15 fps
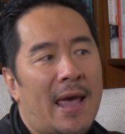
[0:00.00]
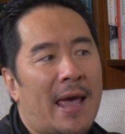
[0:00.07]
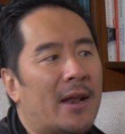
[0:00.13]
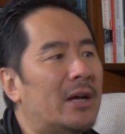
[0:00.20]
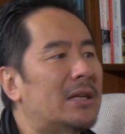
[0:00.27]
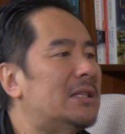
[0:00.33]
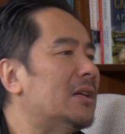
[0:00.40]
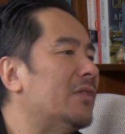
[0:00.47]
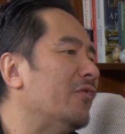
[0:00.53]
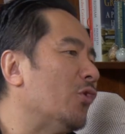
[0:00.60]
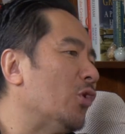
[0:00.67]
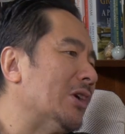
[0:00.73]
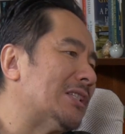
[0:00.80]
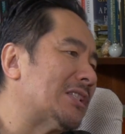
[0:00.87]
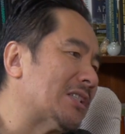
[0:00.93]
And I did
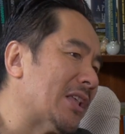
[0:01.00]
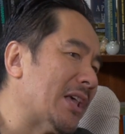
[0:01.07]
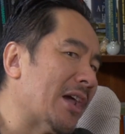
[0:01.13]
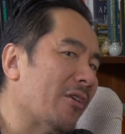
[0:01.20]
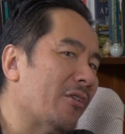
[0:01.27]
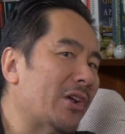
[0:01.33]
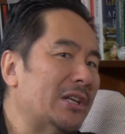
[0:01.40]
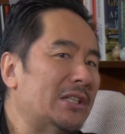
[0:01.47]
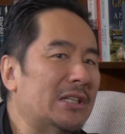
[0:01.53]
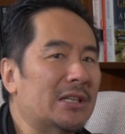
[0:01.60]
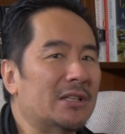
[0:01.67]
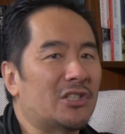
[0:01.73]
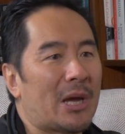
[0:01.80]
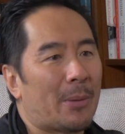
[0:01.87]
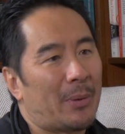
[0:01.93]
voice there, and I
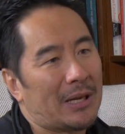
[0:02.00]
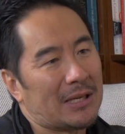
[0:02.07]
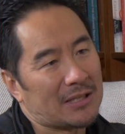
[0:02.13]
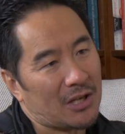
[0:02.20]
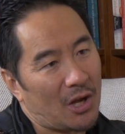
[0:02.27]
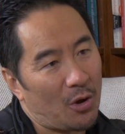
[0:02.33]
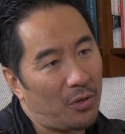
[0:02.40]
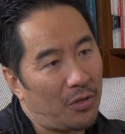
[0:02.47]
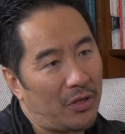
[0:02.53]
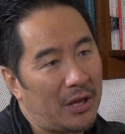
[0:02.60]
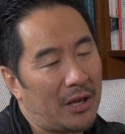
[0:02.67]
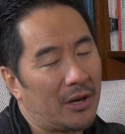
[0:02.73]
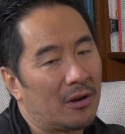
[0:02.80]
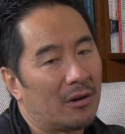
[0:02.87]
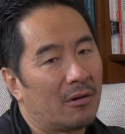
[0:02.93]
did Japanese no
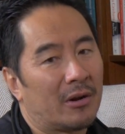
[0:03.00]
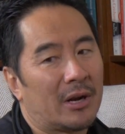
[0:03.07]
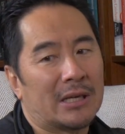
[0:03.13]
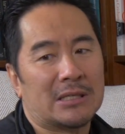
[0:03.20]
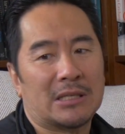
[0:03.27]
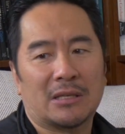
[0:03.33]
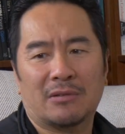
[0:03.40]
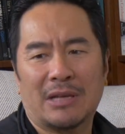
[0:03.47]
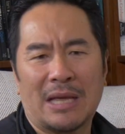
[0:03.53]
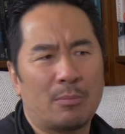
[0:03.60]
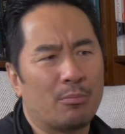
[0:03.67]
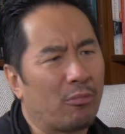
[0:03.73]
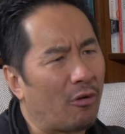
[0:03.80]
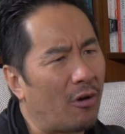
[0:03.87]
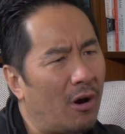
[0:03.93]
theatre, and I did
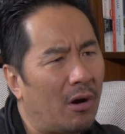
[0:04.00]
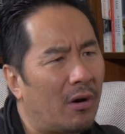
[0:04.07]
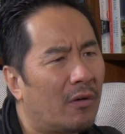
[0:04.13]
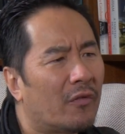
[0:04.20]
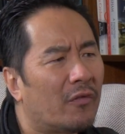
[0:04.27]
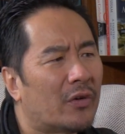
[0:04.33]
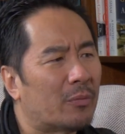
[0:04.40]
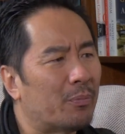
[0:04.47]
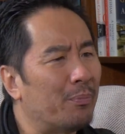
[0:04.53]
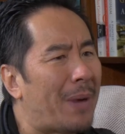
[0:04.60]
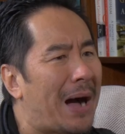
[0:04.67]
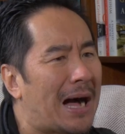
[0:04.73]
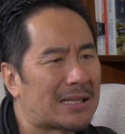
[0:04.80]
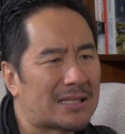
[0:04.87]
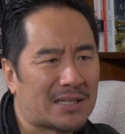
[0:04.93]
improv and
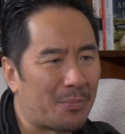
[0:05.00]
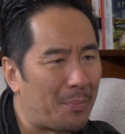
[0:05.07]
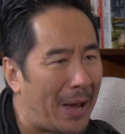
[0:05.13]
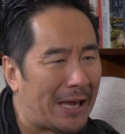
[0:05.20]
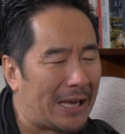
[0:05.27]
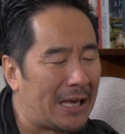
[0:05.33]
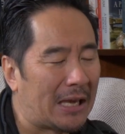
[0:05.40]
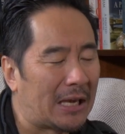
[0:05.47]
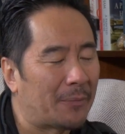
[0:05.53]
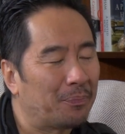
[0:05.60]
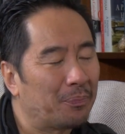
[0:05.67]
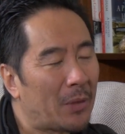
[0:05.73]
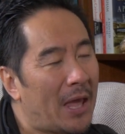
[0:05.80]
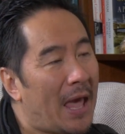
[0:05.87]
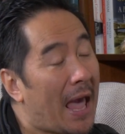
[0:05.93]
mask making.
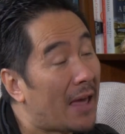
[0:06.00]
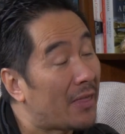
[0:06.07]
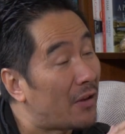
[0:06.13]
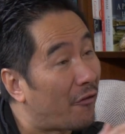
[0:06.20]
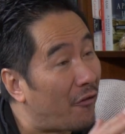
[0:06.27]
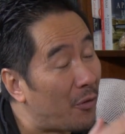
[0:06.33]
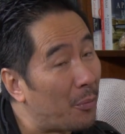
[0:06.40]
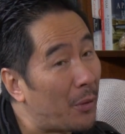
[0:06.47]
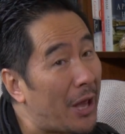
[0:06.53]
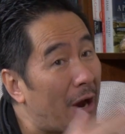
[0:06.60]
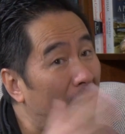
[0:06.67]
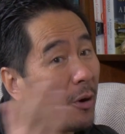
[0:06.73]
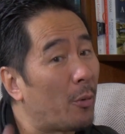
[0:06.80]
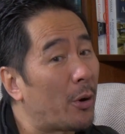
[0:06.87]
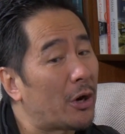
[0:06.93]
And then from
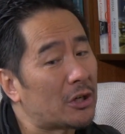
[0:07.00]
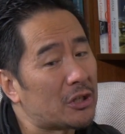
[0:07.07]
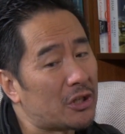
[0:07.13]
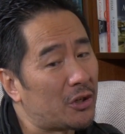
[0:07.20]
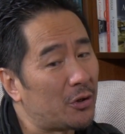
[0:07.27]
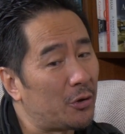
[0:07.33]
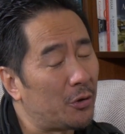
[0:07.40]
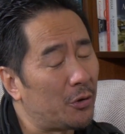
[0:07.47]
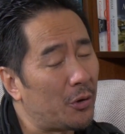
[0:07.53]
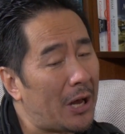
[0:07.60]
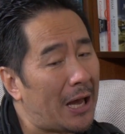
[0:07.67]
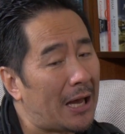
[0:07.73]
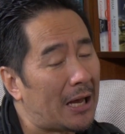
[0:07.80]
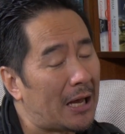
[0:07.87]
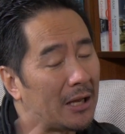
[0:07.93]
there I went on to
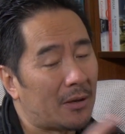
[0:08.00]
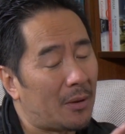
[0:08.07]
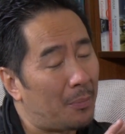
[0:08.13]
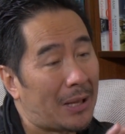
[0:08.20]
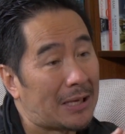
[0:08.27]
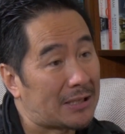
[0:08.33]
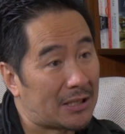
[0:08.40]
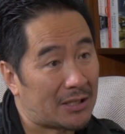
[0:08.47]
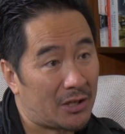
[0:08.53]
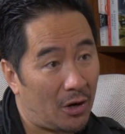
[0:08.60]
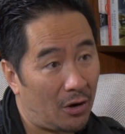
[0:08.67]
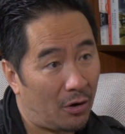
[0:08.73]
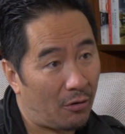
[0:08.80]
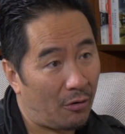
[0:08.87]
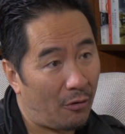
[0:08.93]
a place that's no
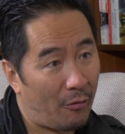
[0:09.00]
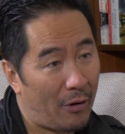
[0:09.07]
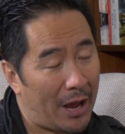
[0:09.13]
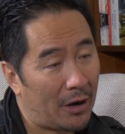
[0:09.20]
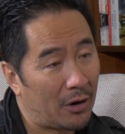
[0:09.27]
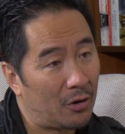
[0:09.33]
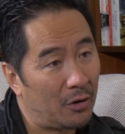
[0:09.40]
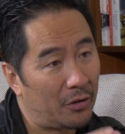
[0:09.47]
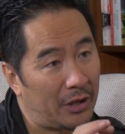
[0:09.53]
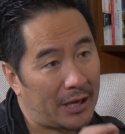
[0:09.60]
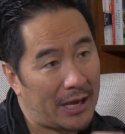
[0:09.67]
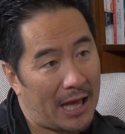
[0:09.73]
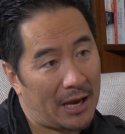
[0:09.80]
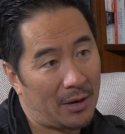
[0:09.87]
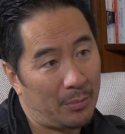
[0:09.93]
longer around called the
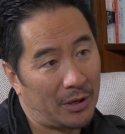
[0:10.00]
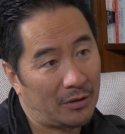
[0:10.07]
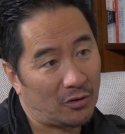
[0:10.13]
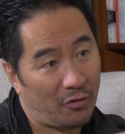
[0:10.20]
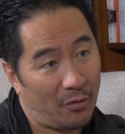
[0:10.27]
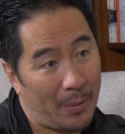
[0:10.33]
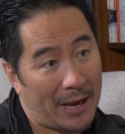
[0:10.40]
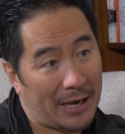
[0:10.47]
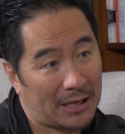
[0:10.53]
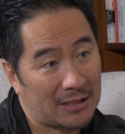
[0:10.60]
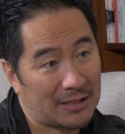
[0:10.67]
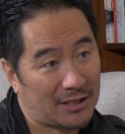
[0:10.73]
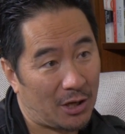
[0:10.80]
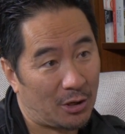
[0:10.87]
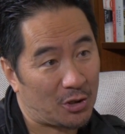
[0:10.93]
Academy of Dramatic and
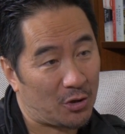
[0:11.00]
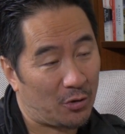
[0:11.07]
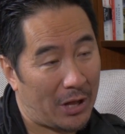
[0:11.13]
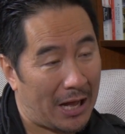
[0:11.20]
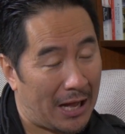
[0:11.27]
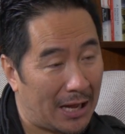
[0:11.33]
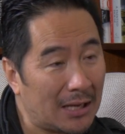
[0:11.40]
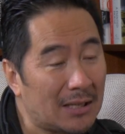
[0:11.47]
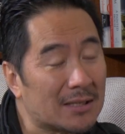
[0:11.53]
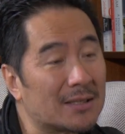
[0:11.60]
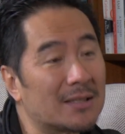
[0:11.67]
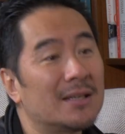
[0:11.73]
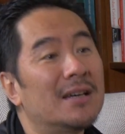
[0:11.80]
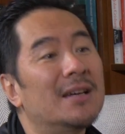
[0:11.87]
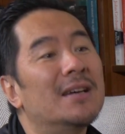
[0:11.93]
Social Arts.